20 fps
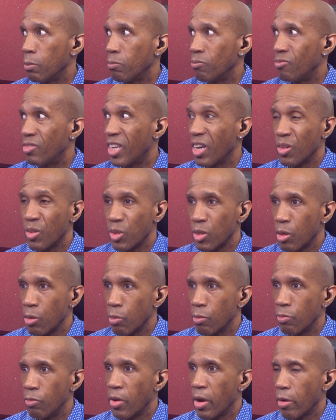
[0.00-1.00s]

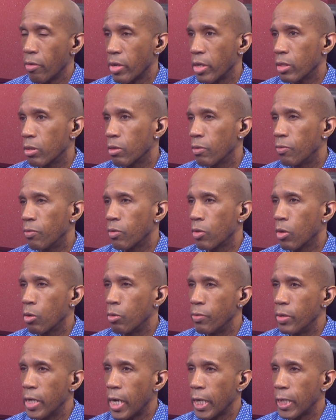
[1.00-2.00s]
Delta variant of
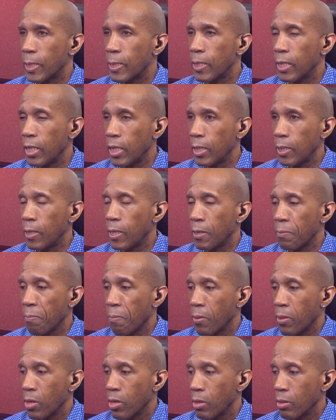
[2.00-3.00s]
COVID-19.
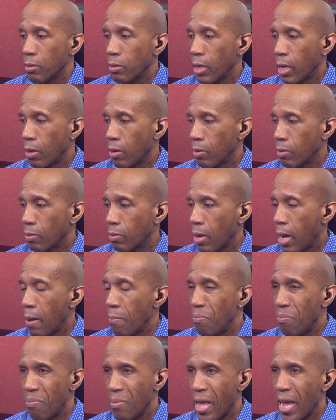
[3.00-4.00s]
Now,
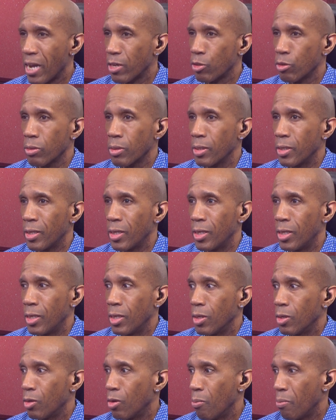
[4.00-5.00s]
I'm
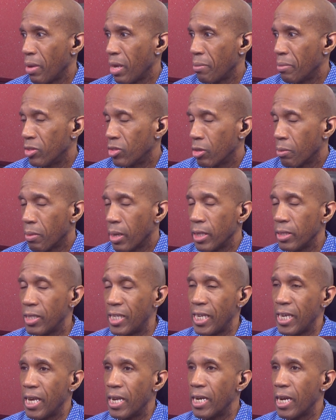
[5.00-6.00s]
naturally, or maybe it's in my
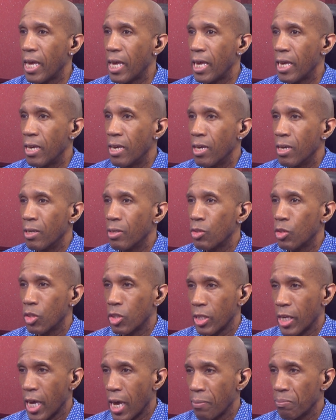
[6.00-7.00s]
DNA,
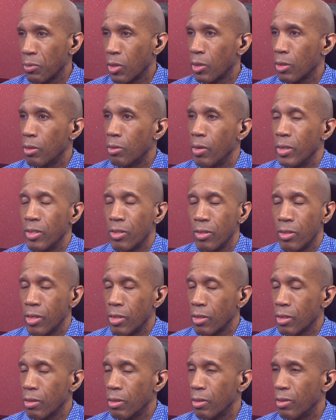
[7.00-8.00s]
skeptical and
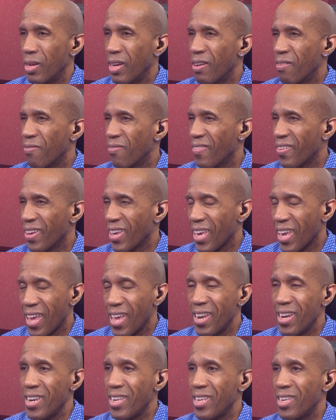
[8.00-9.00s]
cynical of
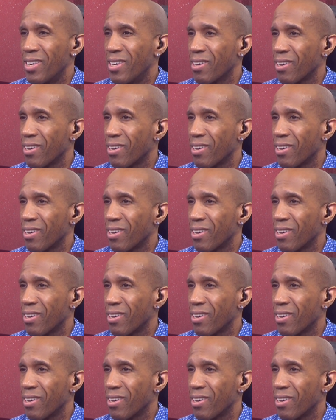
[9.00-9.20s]
any